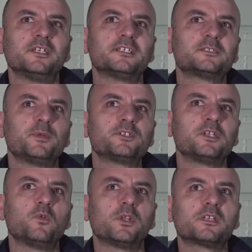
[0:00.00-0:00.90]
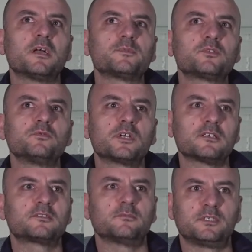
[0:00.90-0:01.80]
especially when it comes to
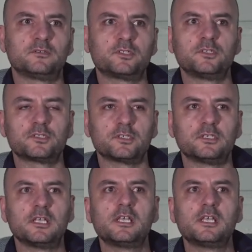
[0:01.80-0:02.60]
customs and tradition.